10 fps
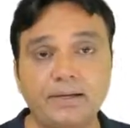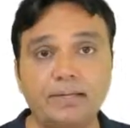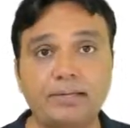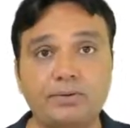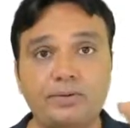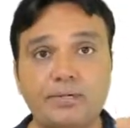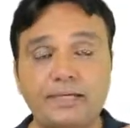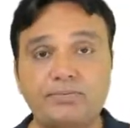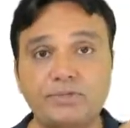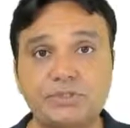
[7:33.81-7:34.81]
The
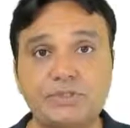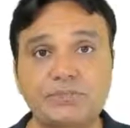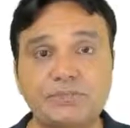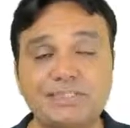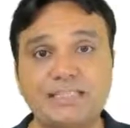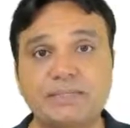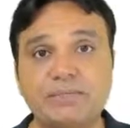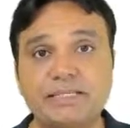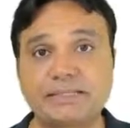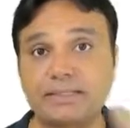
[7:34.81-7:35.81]
contract was for 6
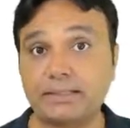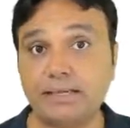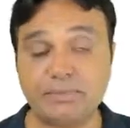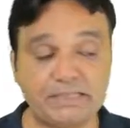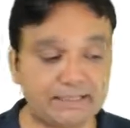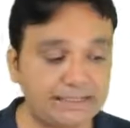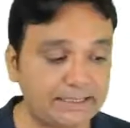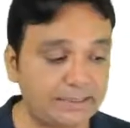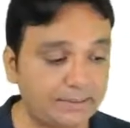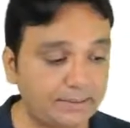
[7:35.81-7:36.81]
months, the time is
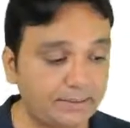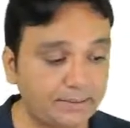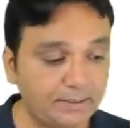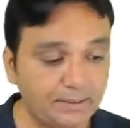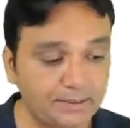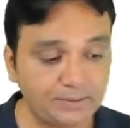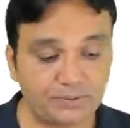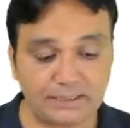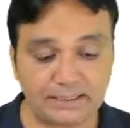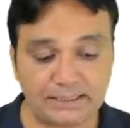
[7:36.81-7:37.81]
extended. So
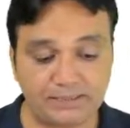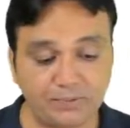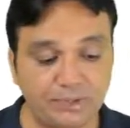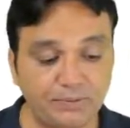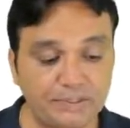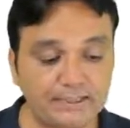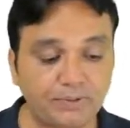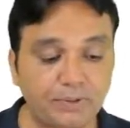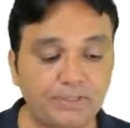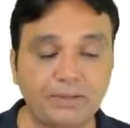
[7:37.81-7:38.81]
this we know is
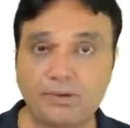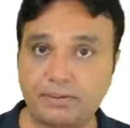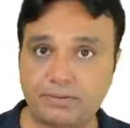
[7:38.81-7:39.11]
gonna be wrong.